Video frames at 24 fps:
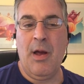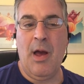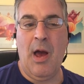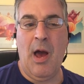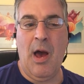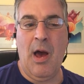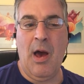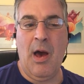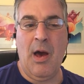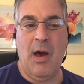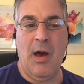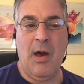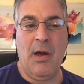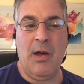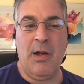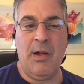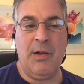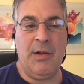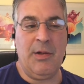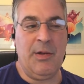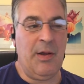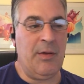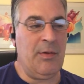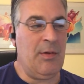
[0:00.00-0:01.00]

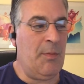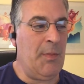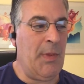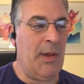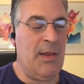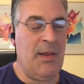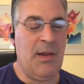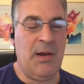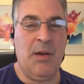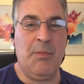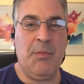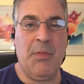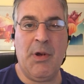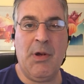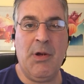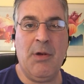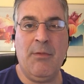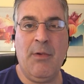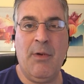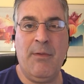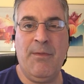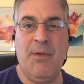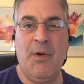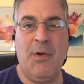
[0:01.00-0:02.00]
doesn't mean that I'm going
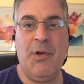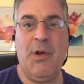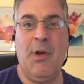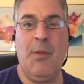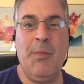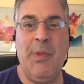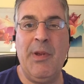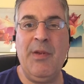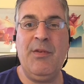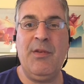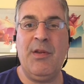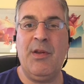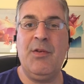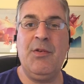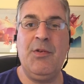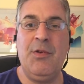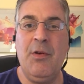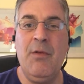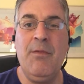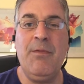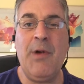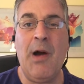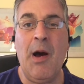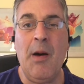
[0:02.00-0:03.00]
to refer you a business.
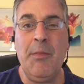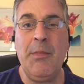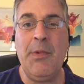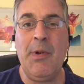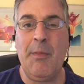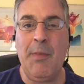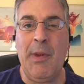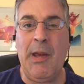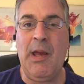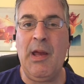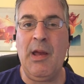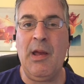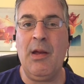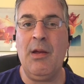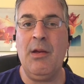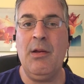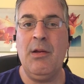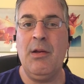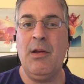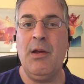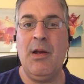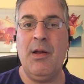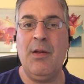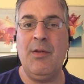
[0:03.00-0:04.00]
You've come to me
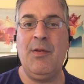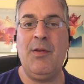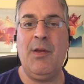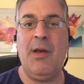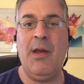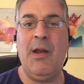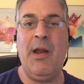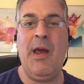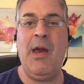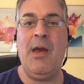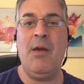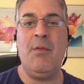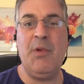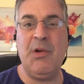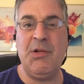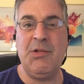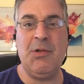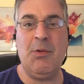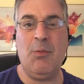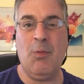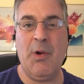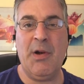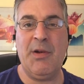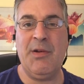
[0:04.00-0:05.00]
and said, hey, we
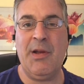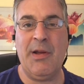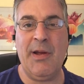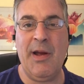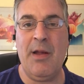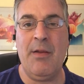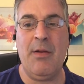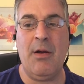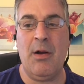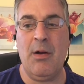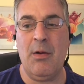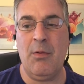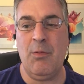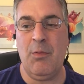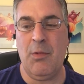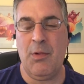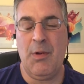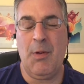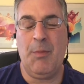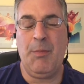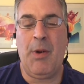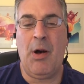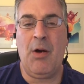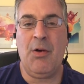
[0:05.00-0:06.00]
should work together.
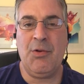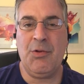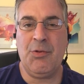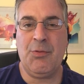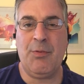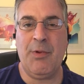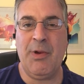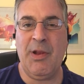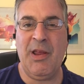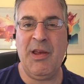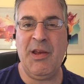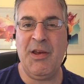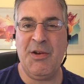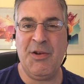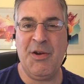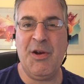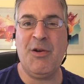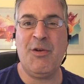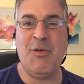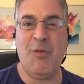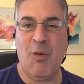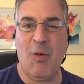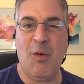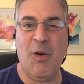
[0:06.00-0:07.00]
Well, the ball's really in
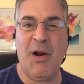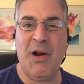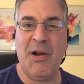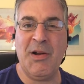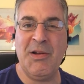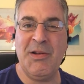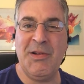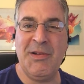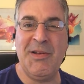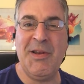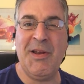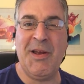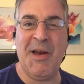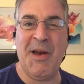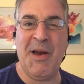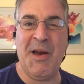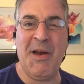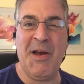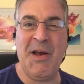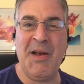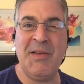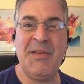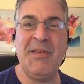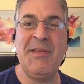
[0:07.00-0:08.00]
your court
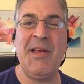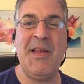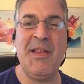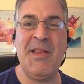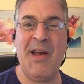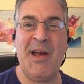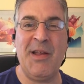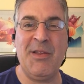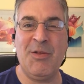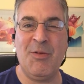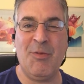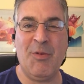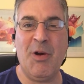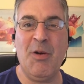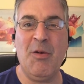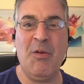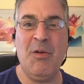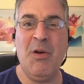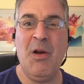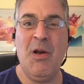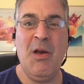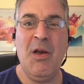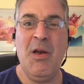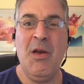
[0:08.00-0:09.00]
to see that
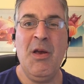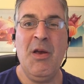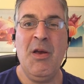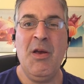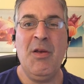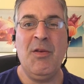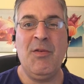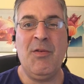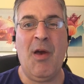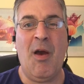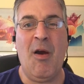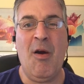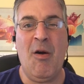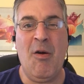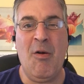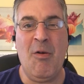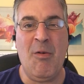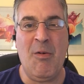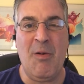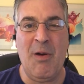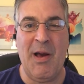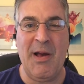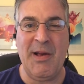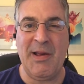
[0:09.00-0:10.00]
through.
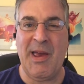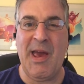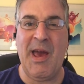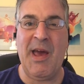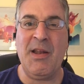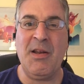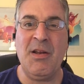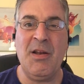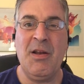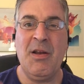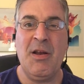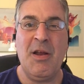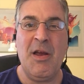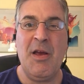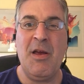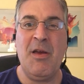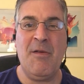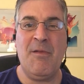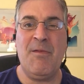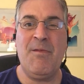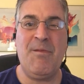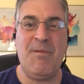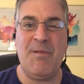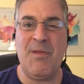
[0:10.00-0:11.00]
So again,
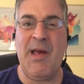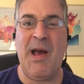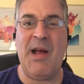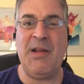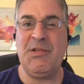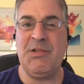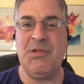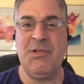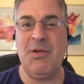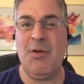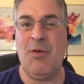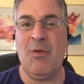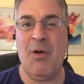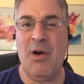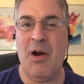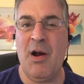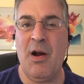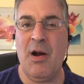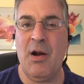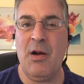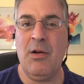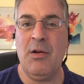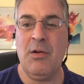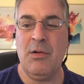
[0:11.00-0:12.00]
if that's
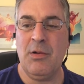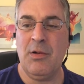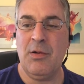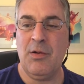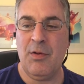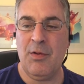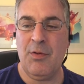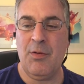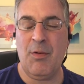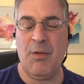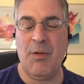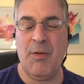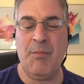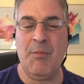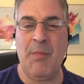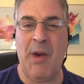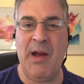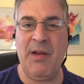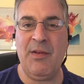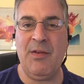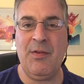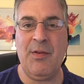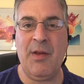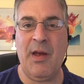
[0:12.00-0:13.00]
your sort of
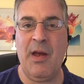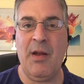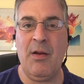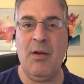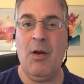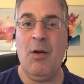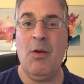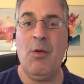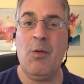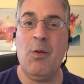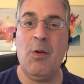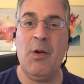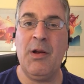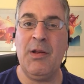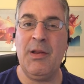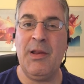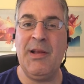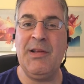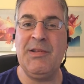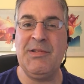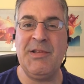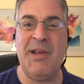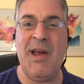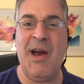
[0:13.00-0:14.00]
mindset, or at
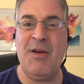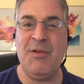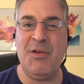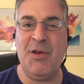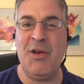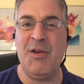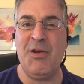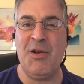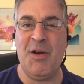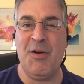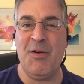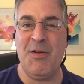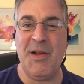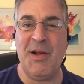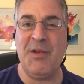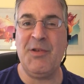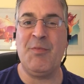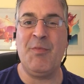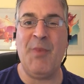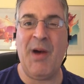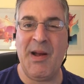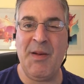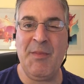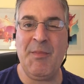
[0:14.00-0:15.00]
least now you know
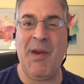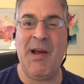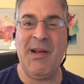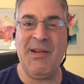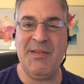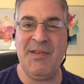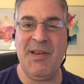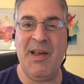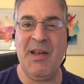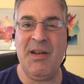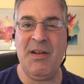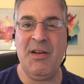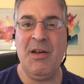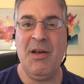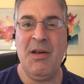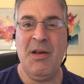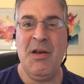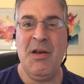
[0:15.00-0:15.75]
that's my mindset,